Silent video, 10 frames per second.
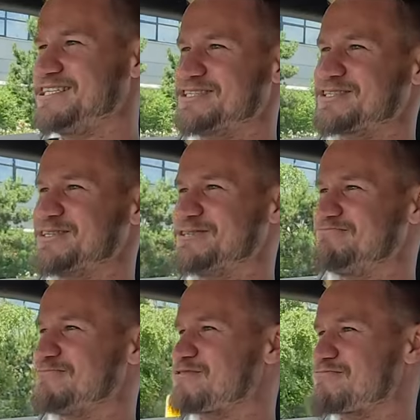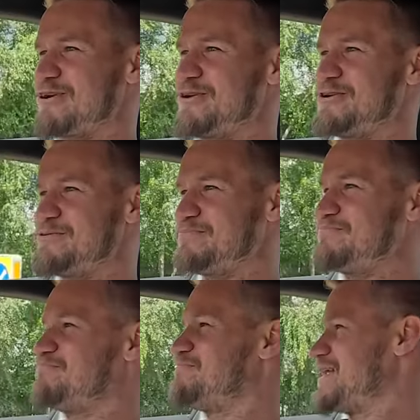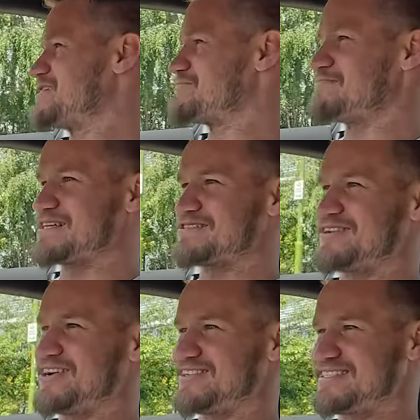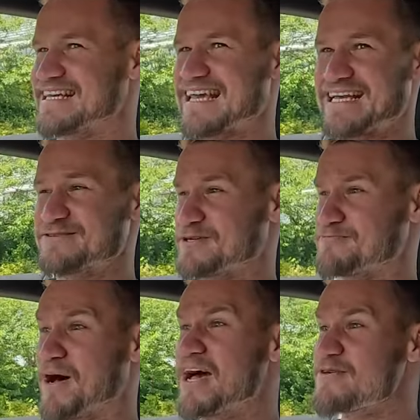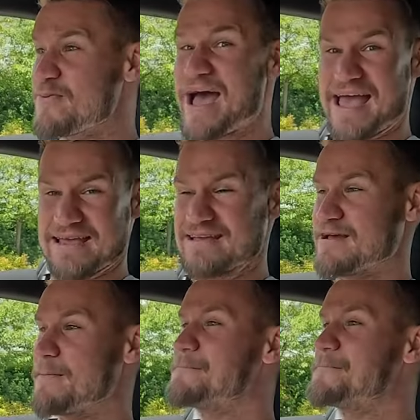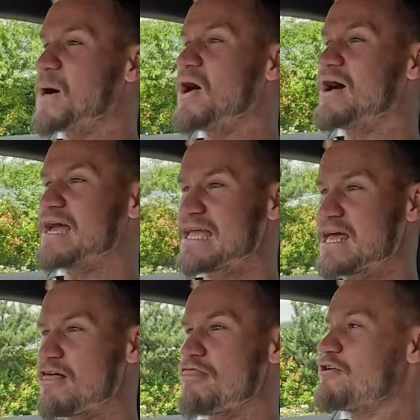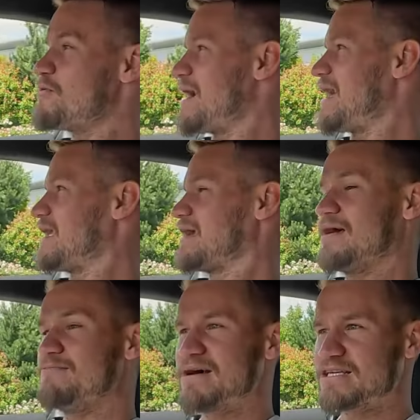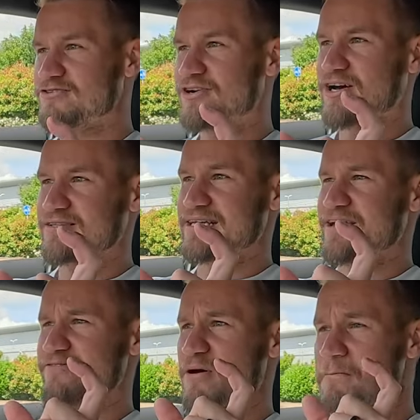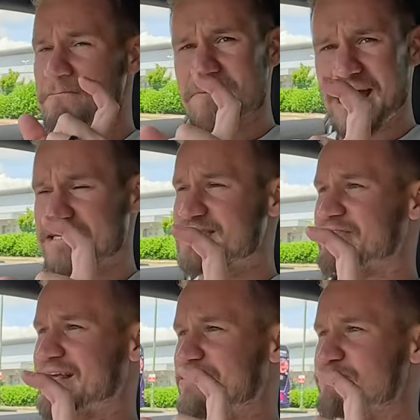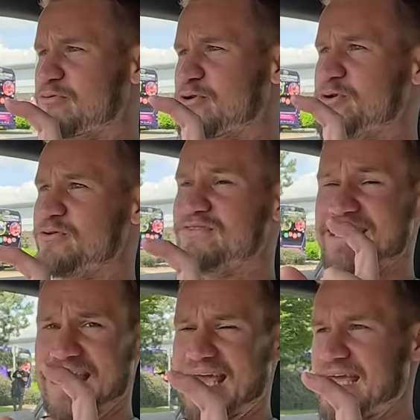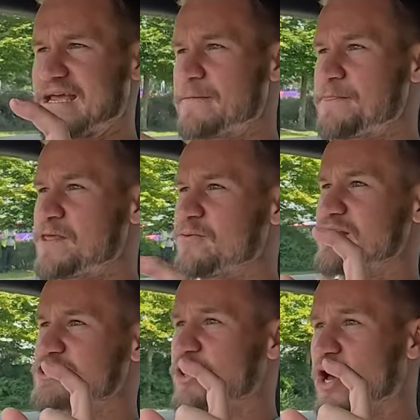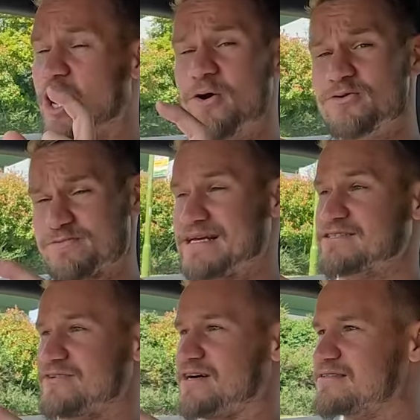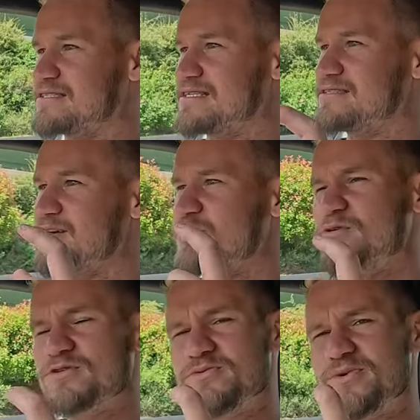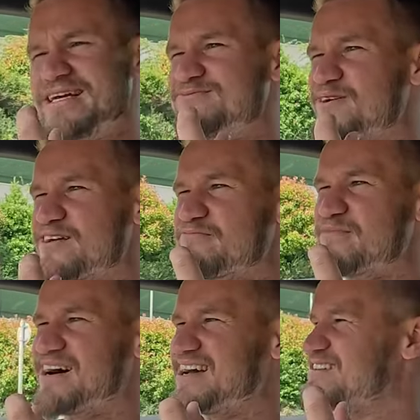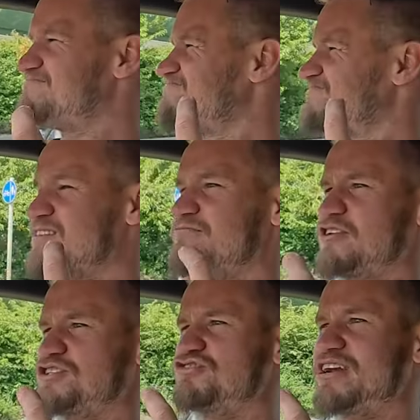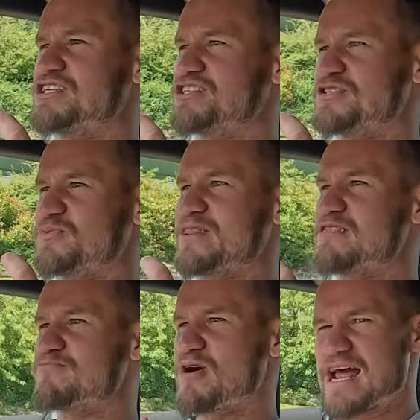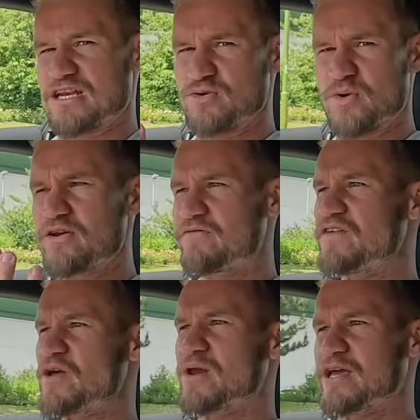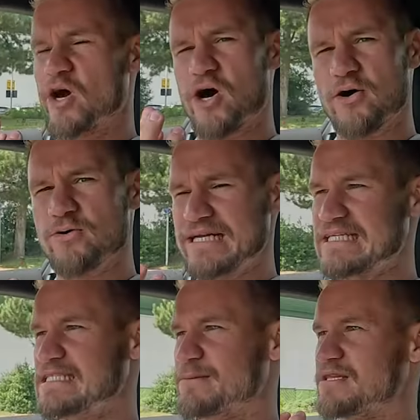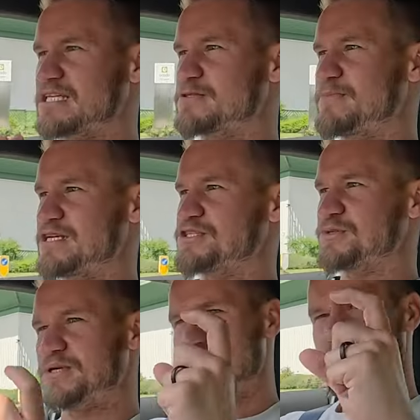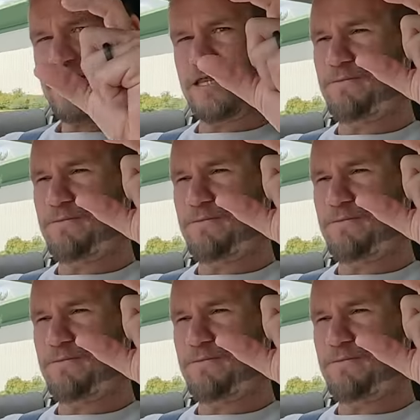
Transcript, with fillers: Just got thrown a bunch of Maserati keys, which by the way, Maserati have massively improved the key, which on old Maseratis was always one of my frustrations with the brand. You want to feel like you're holding something special. And the